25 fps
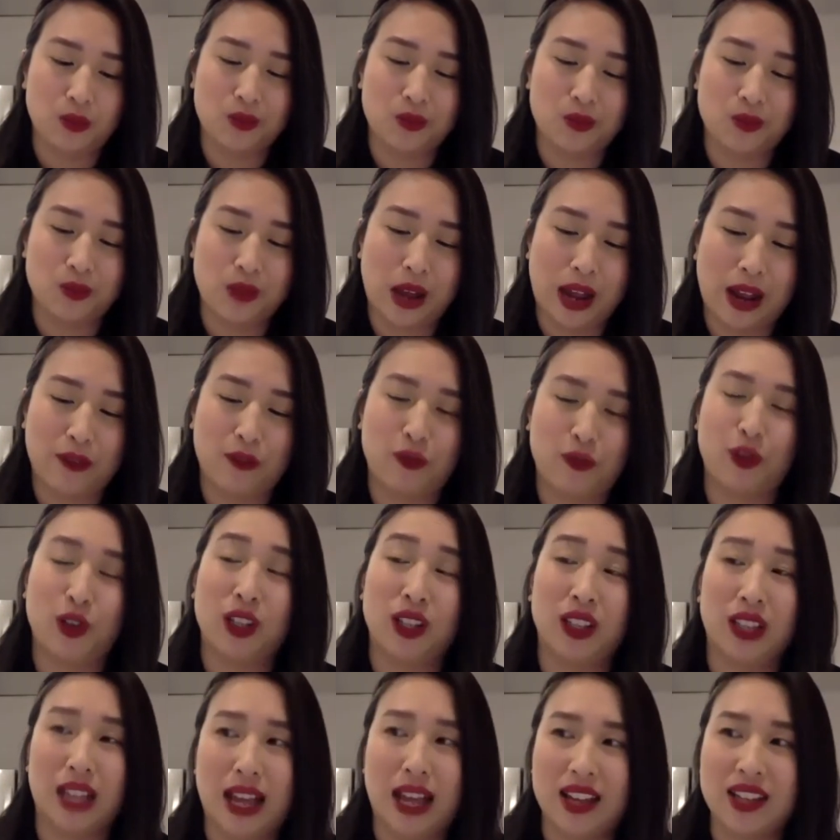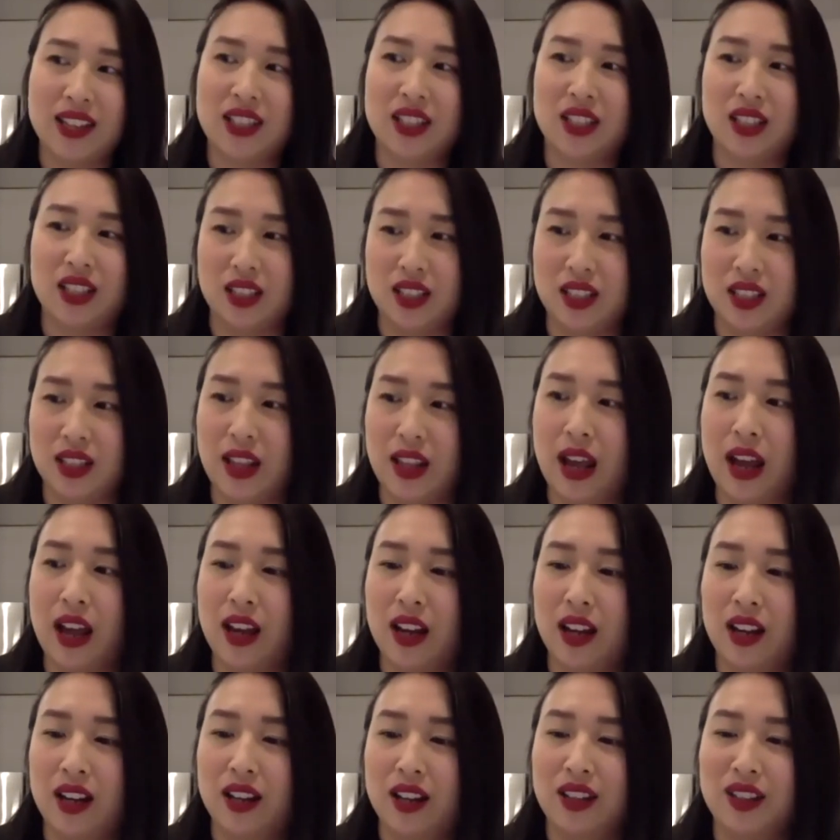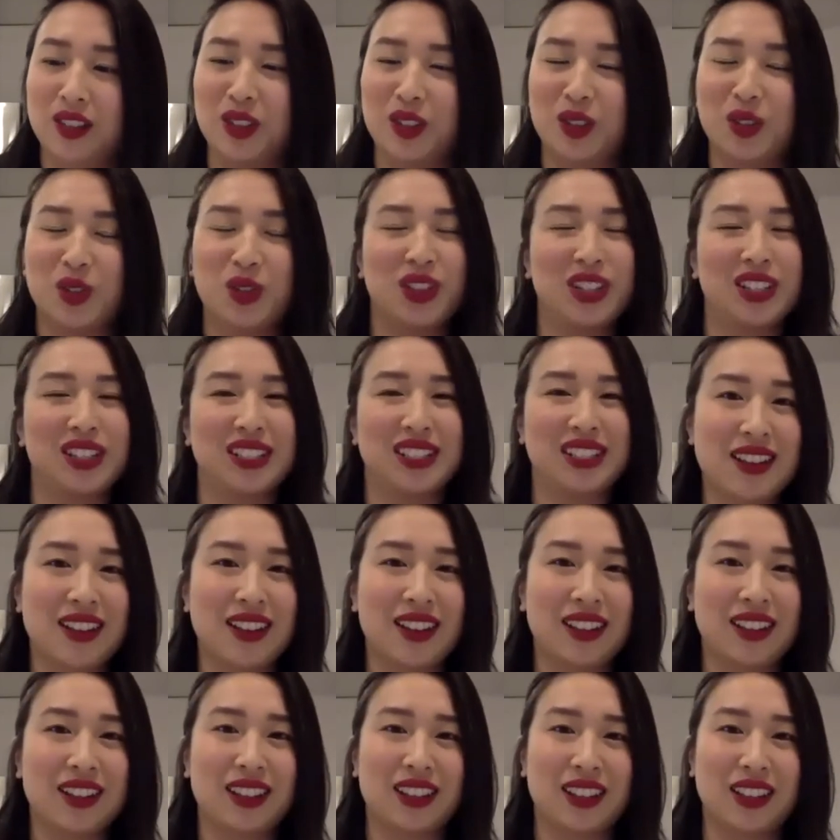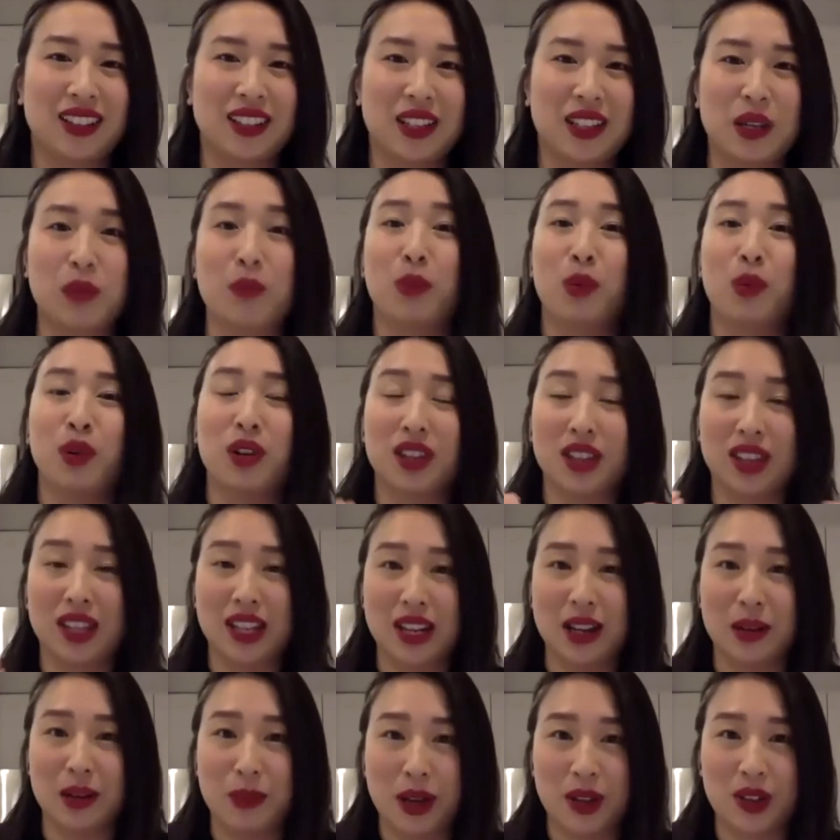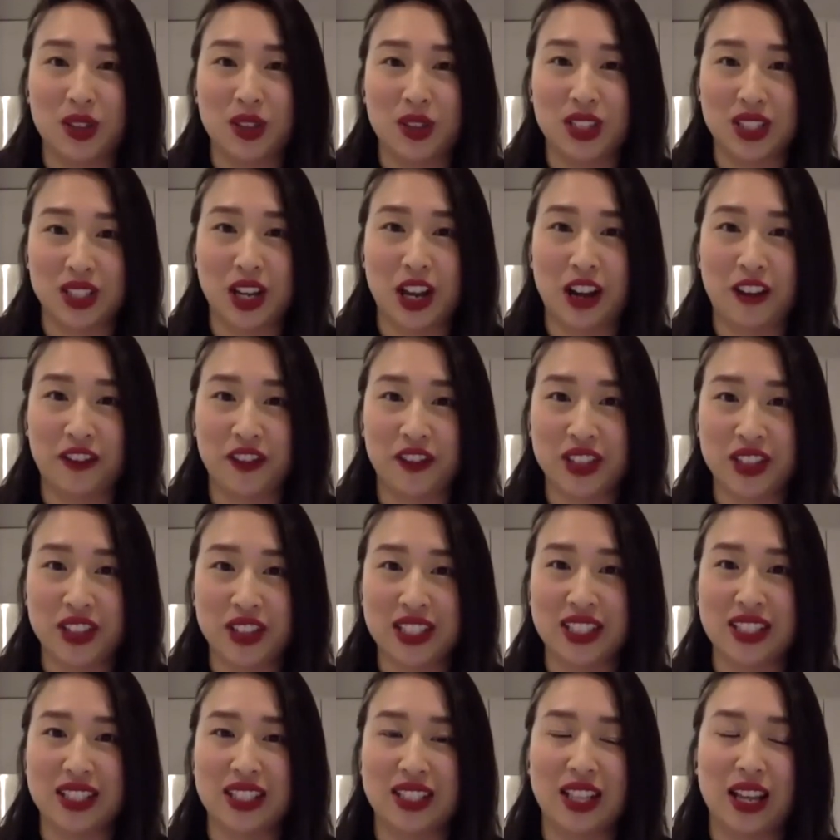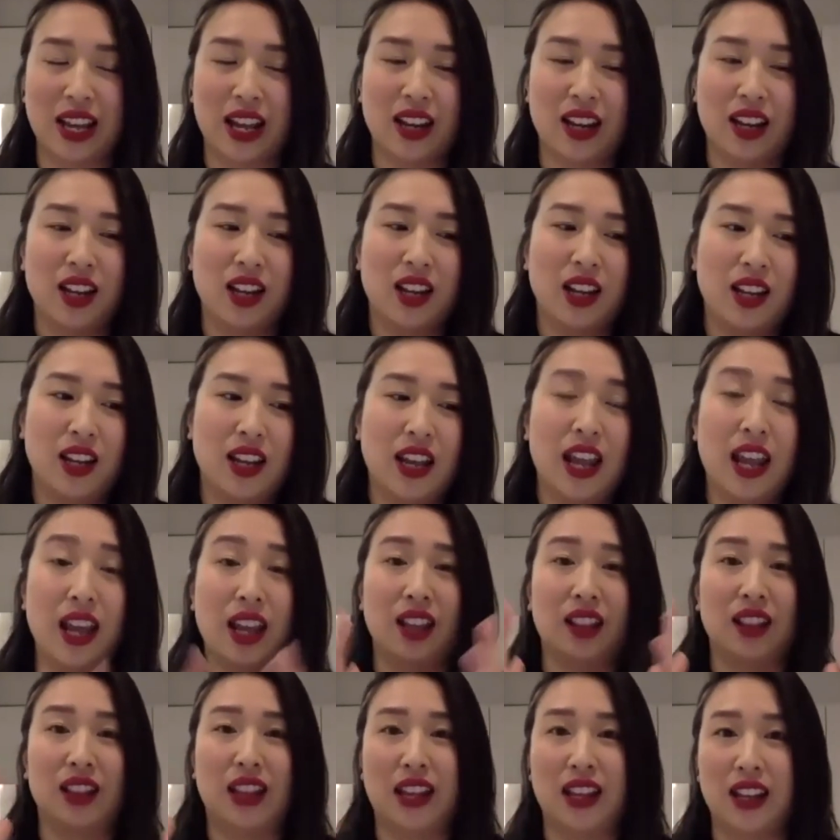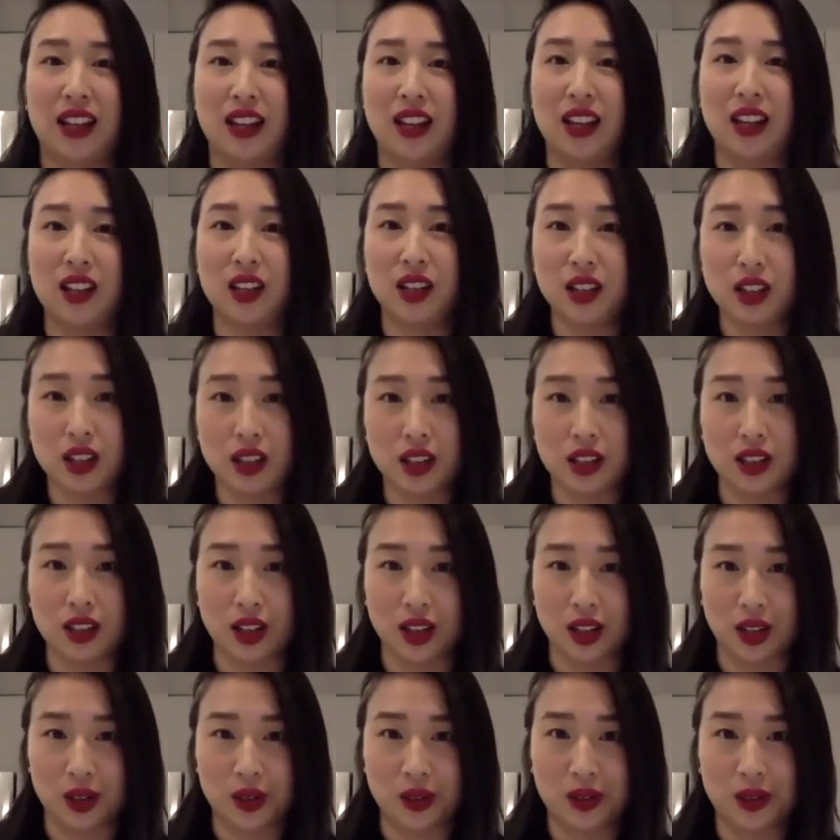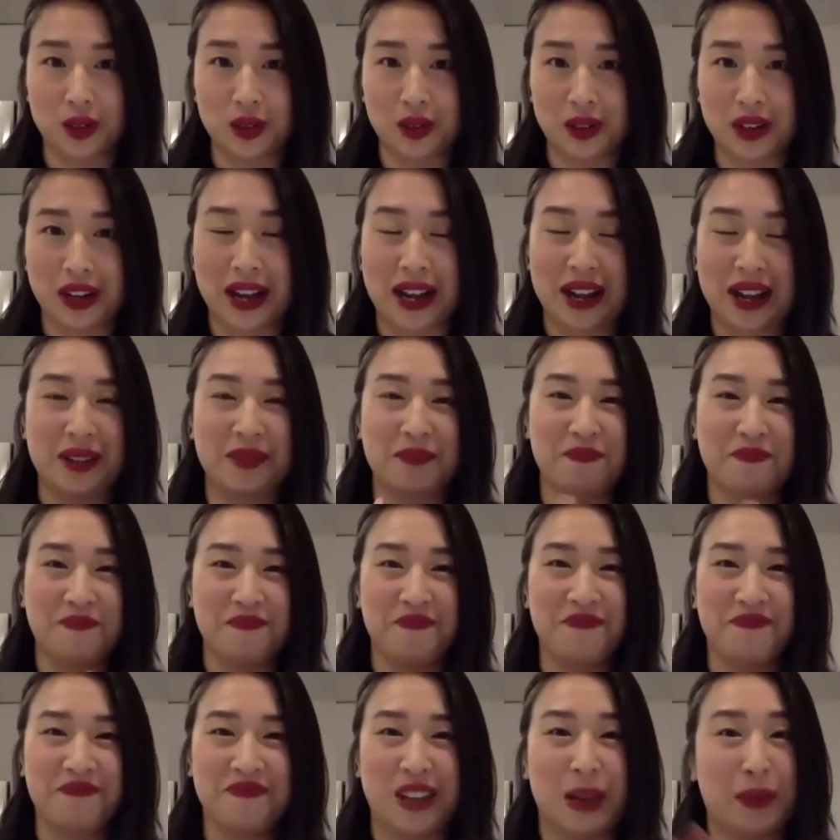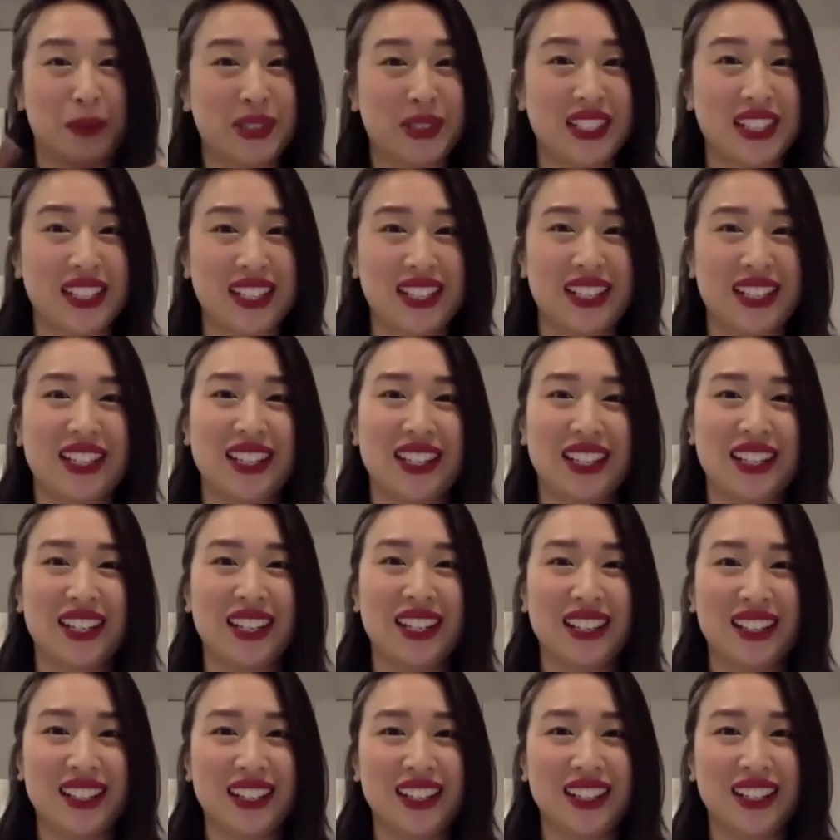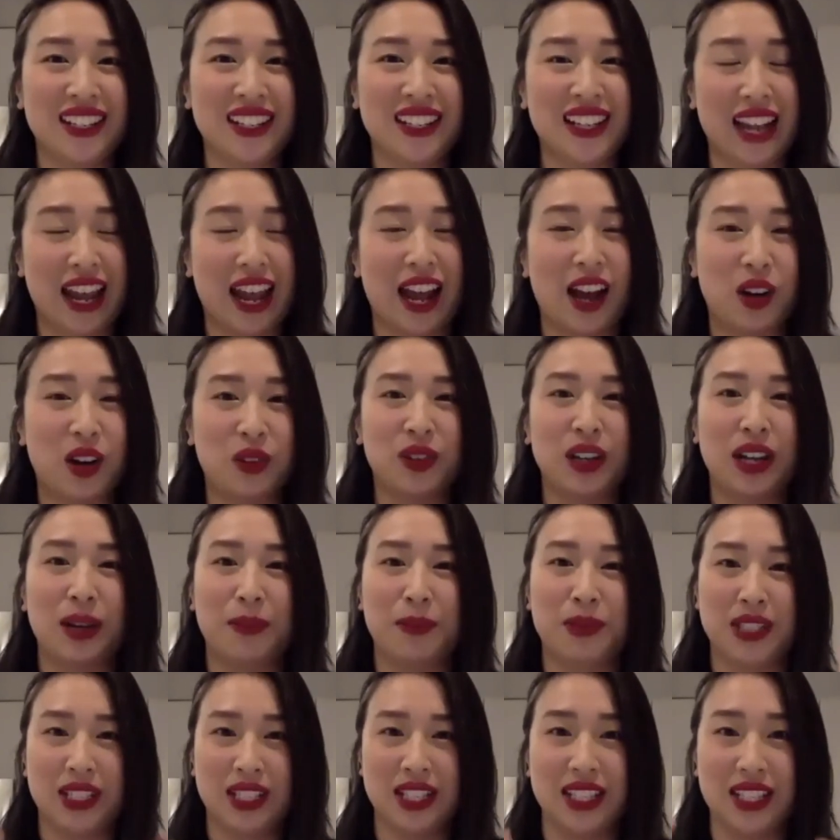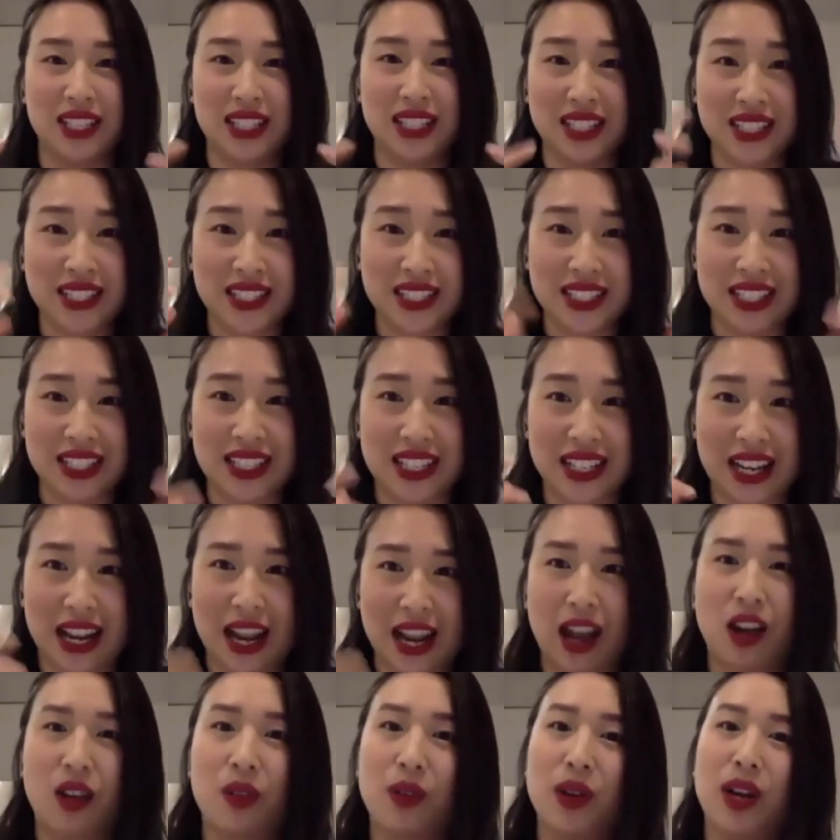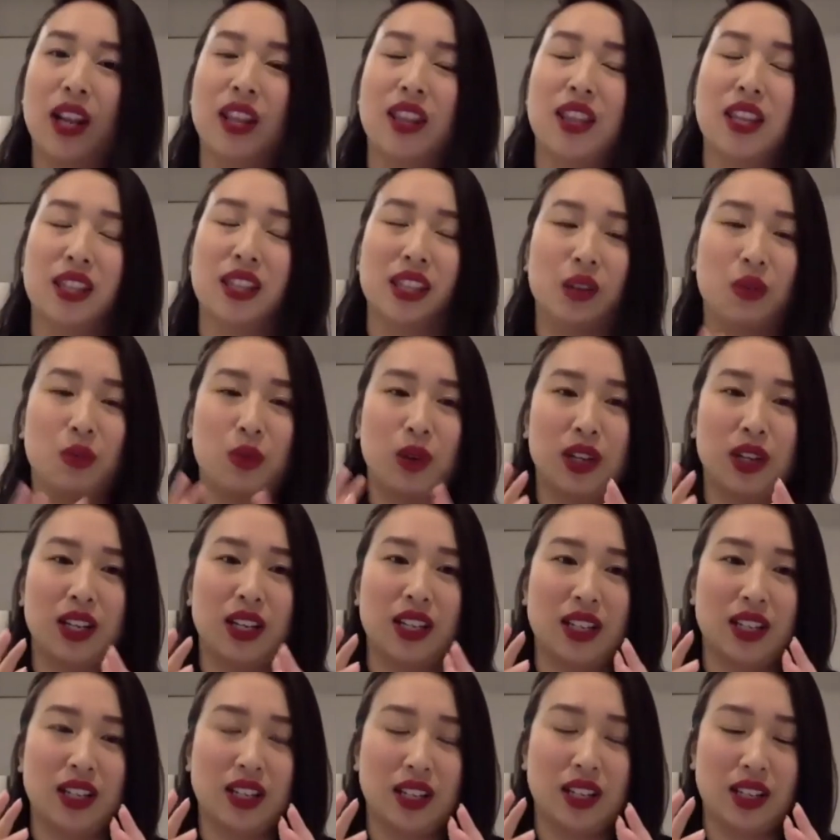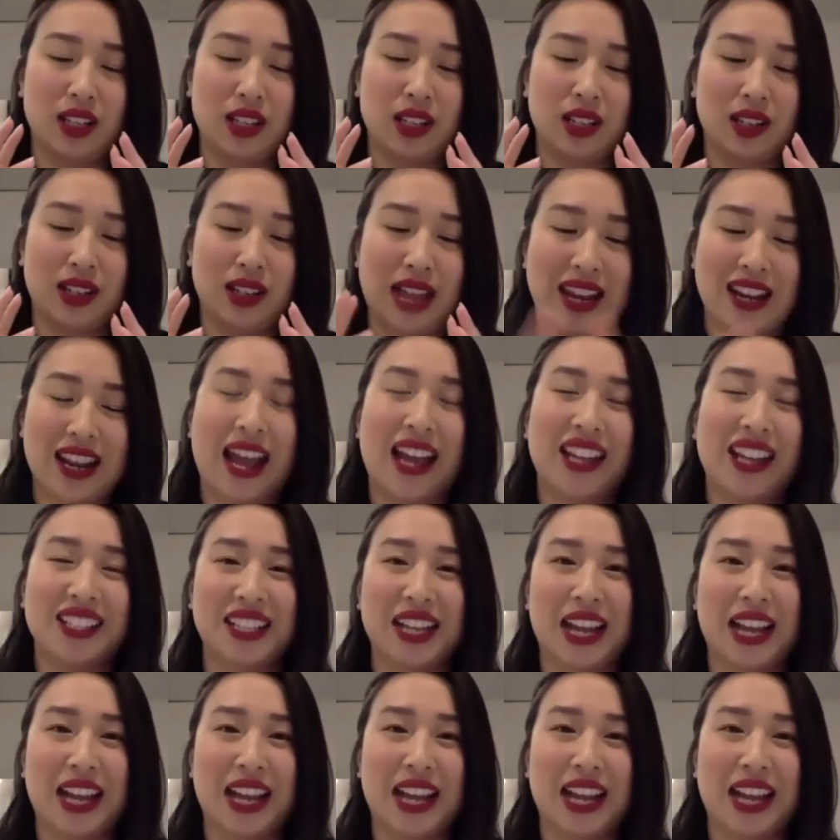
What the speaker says: I realized is that, the important thing about this office is that, hey, like, I'm sitting in it now. I'm sitting in this seat now, and I think that what it has to